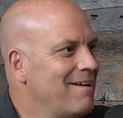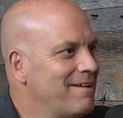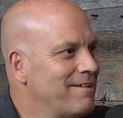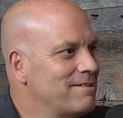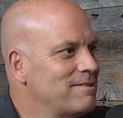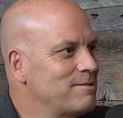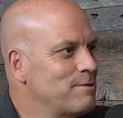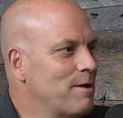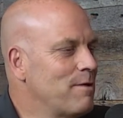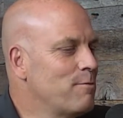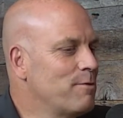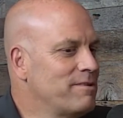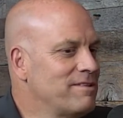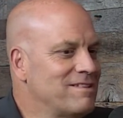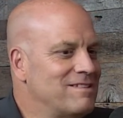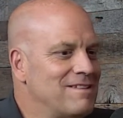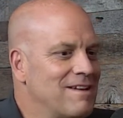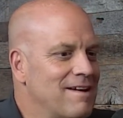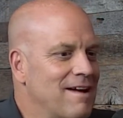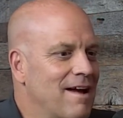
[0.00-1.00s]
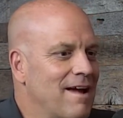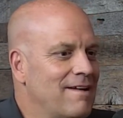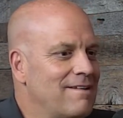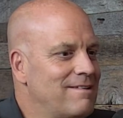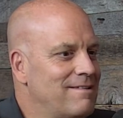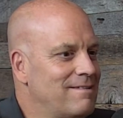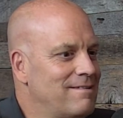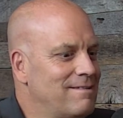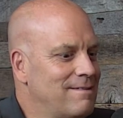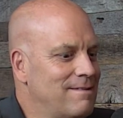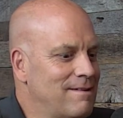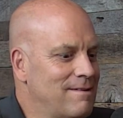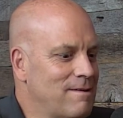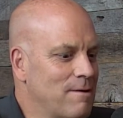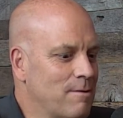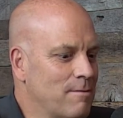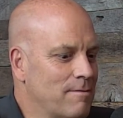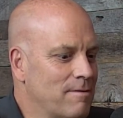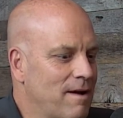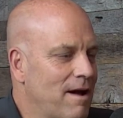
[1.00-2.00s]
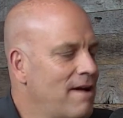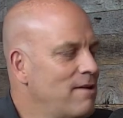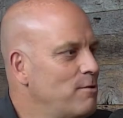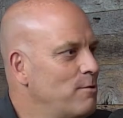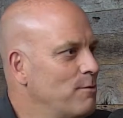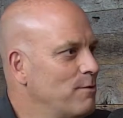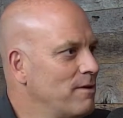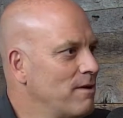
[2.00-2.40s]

So I wouldn't say I knew